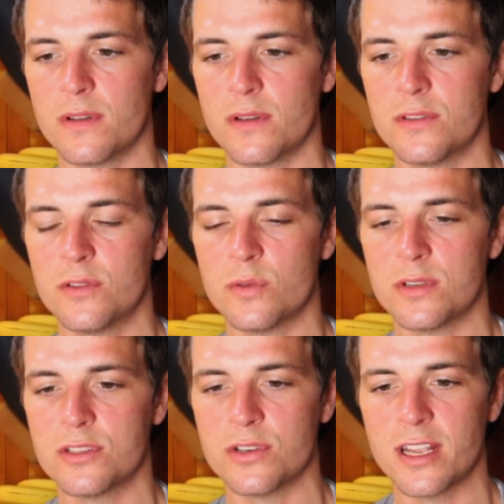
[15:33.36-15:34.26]
Also a
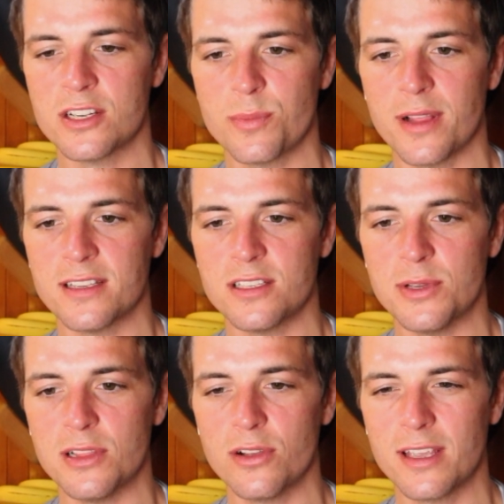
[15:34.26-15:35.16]
strange place to be
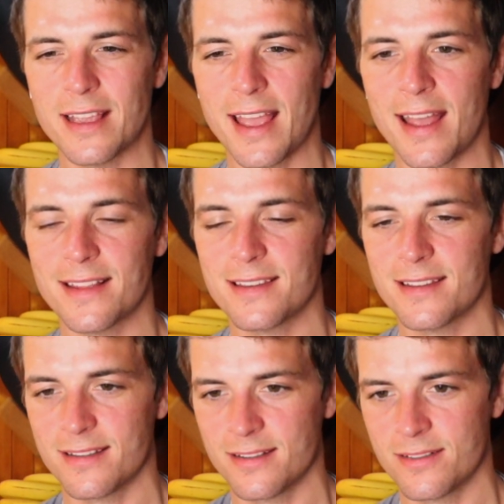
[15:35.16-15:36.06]
looking at,
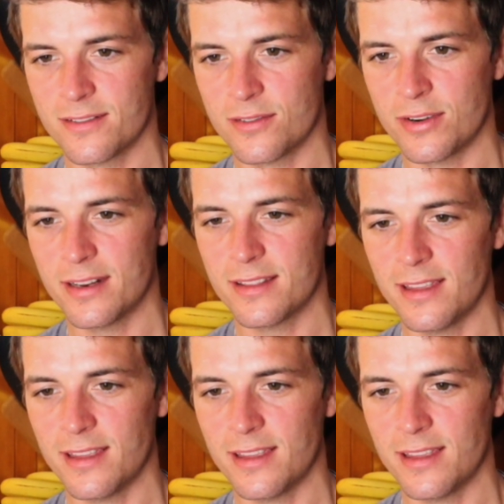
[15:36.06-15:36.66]
right?